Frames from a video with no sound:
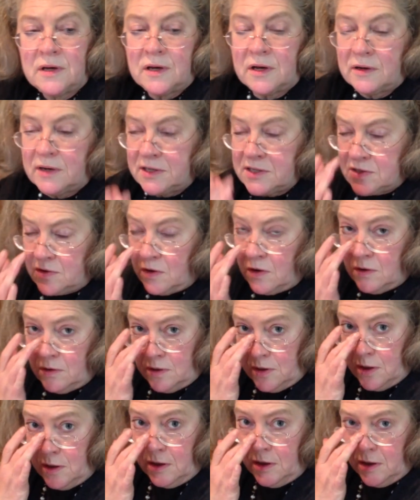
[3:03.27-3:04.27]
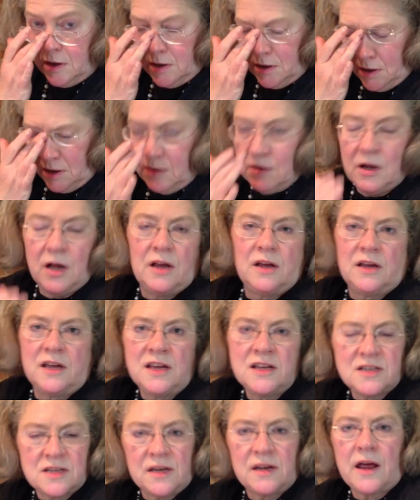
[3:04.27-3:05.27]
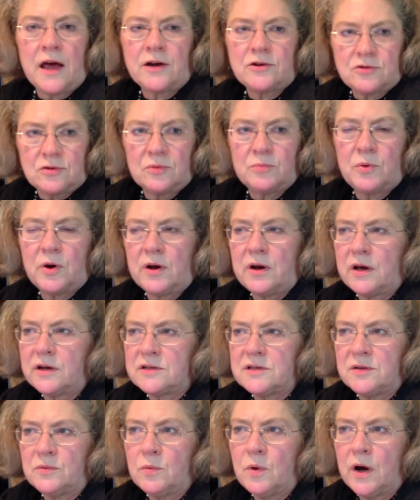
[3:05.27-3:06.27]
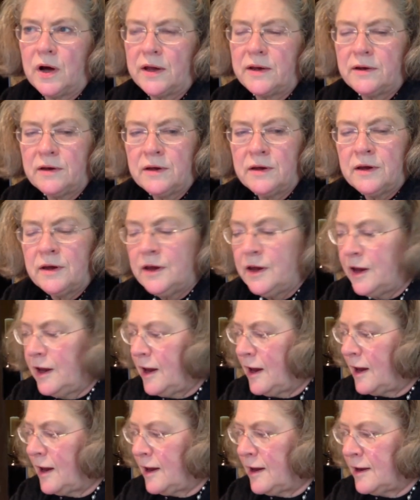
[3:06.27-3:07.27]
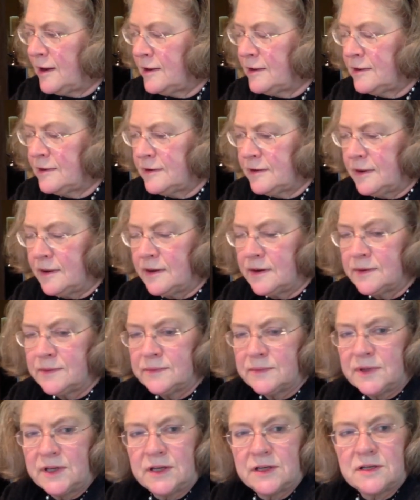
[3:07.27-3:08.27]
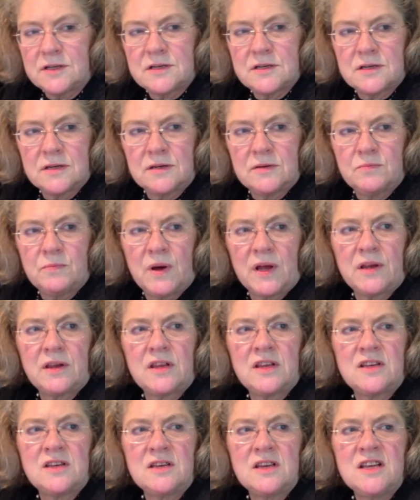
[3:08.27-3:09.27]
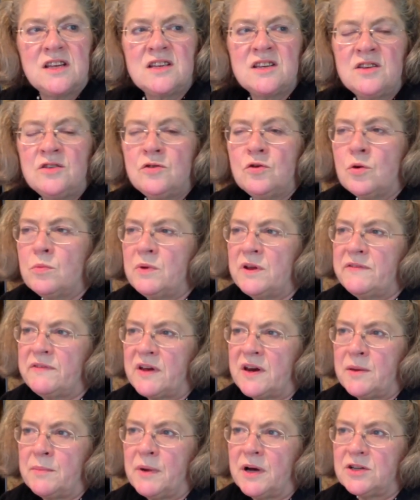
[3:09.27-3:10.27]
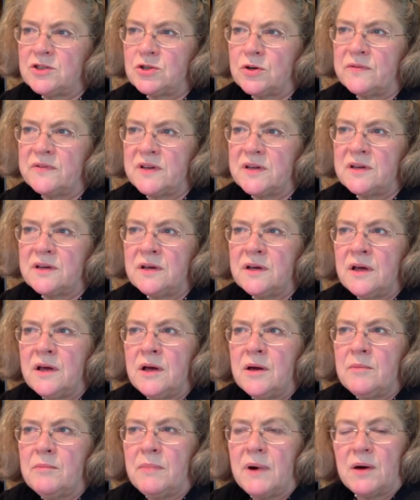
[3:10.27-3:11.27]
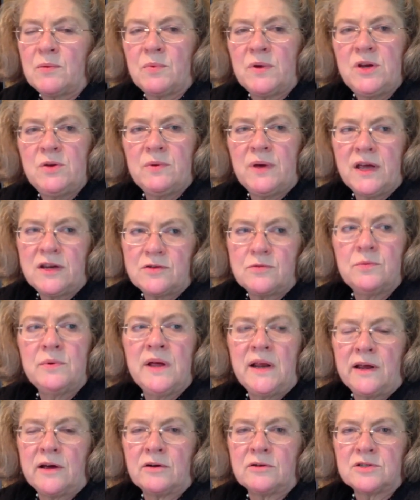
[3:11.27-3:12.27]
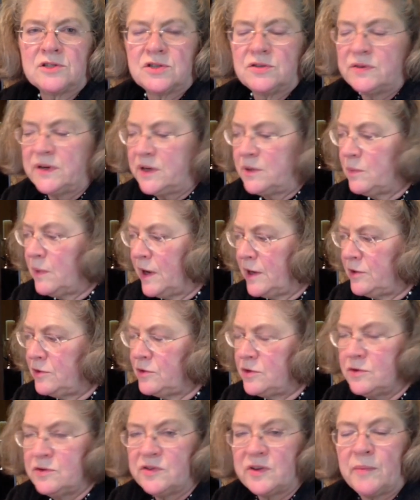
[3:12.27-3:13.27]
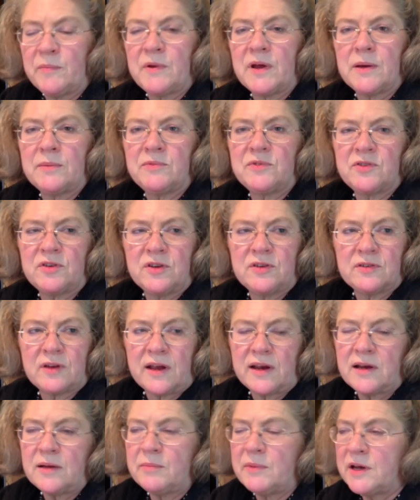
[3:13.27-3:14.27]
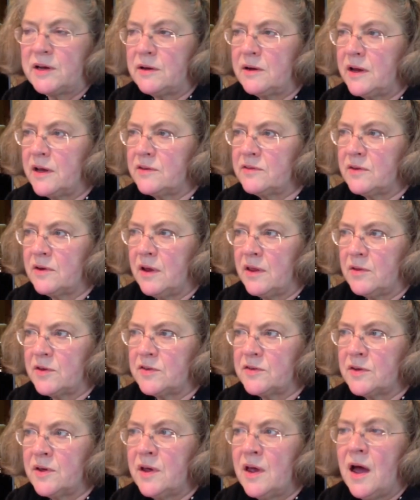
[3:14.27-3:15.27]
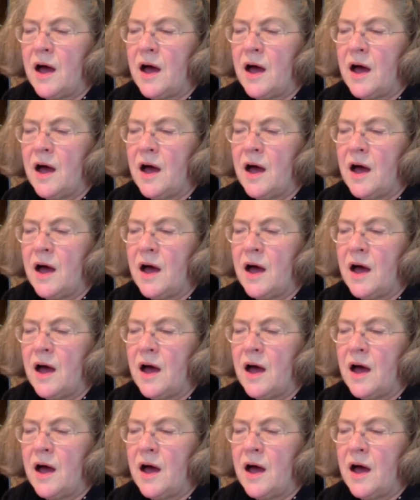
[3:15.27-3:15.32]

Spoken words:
Now glycerol is a natural product in wine, and but there isn't normally very much of it. But when you get a really concentrated wine, you do sometimes see slightly better legs than others.